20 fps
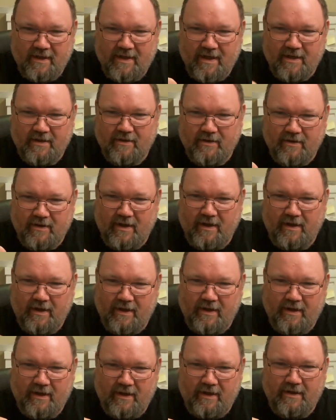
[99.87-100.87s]

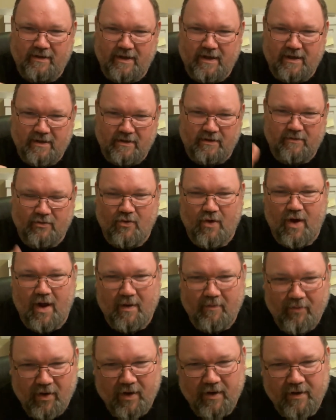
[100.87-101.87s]
that
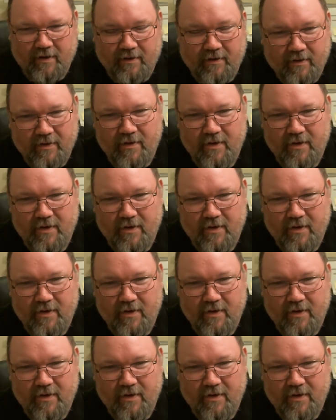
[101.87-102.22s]
subscribe button.